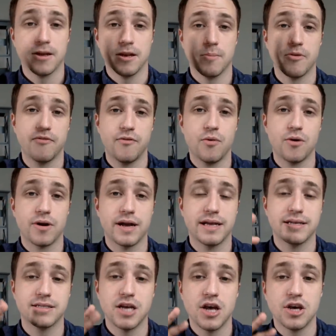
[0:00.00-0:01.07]
Number four
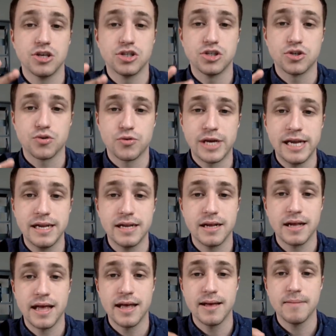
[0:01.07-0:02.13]
is treat
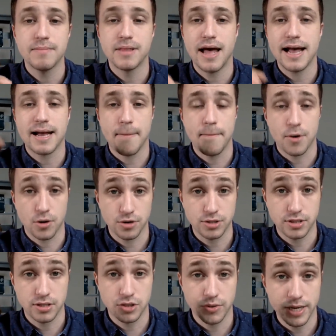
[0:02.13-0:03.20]
him like a
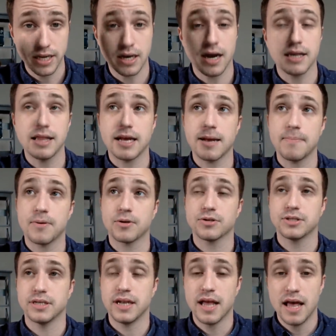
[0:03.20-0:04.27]
person. Treat God like a
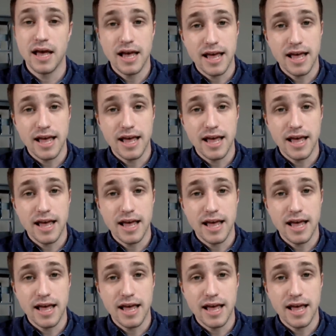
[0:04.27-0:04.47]
person.